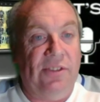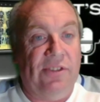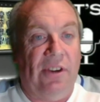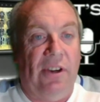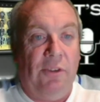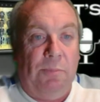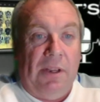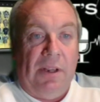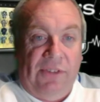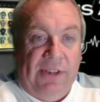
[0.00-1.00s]
started is
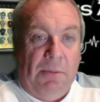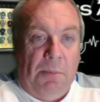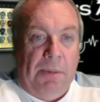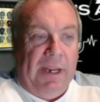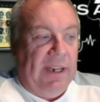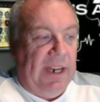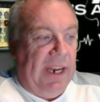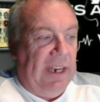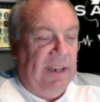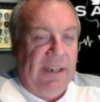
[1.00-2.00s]
because they were playing
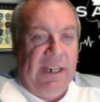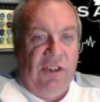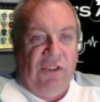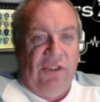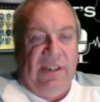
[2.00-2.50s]
in Nations